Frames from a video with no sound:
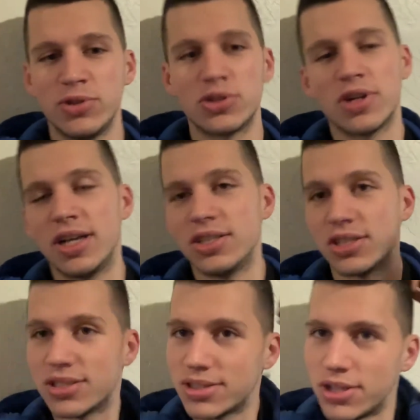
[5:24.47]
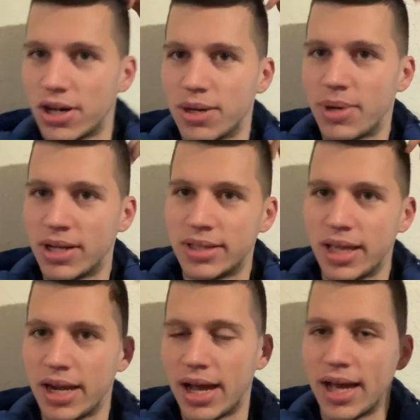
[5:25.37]
So I just thought about
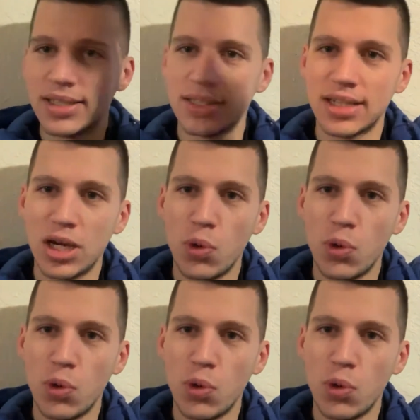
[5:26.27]
that and I decided,